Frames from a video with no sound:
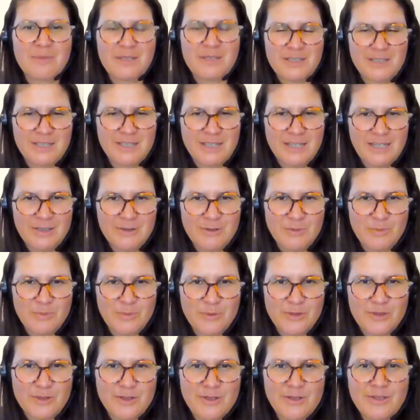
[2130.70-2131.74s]
mediator
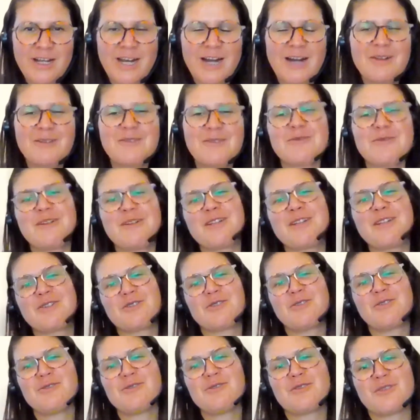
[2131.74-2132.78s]
person how to
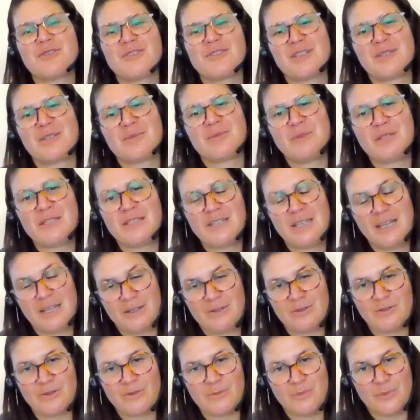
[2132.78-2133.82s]
ensure also this
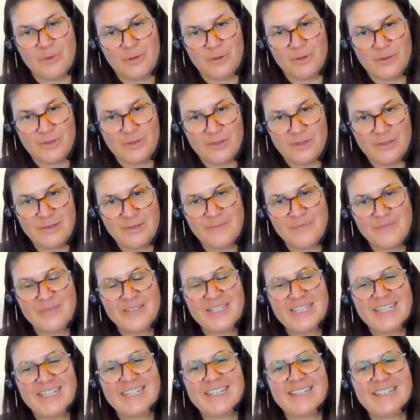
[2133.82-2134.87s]
mediator person
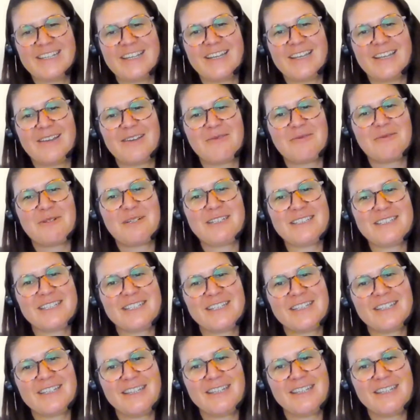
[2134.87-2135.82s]
uh, will